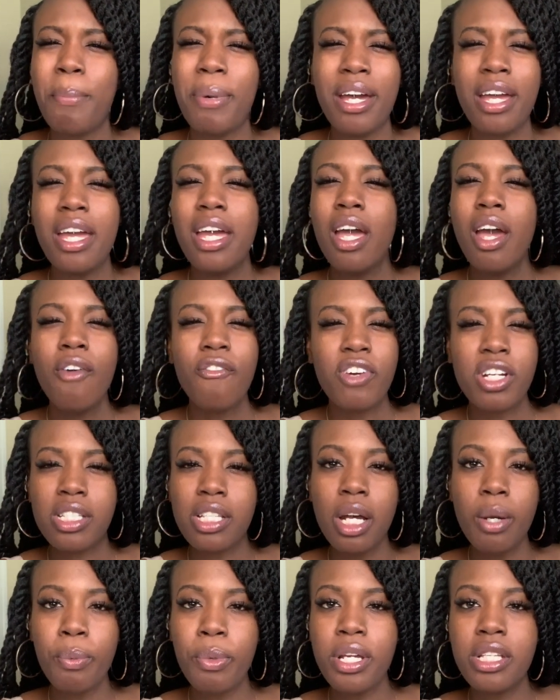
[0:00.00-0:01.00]
But for
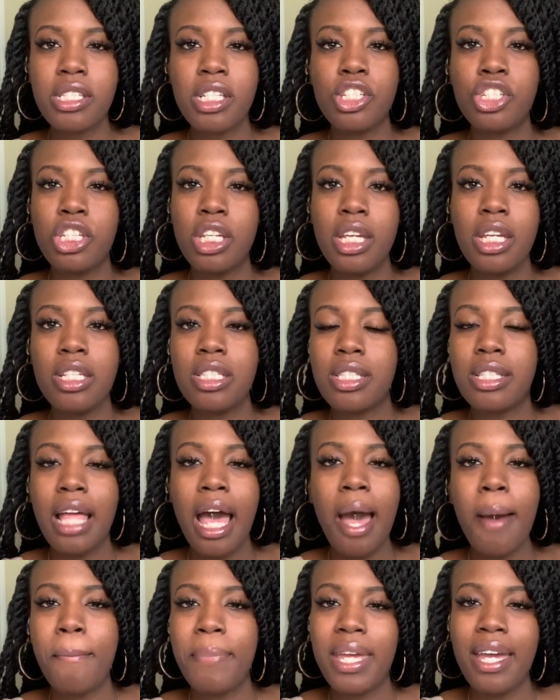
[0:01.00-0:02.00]
some reason, she's
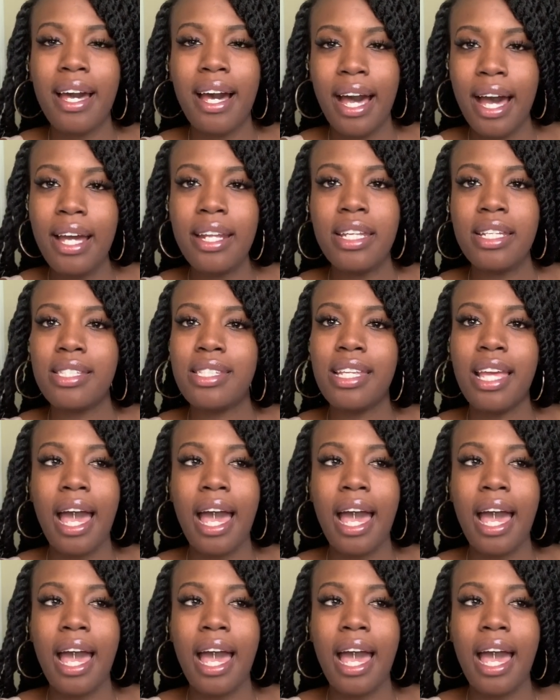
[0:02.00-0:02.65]
not being honest.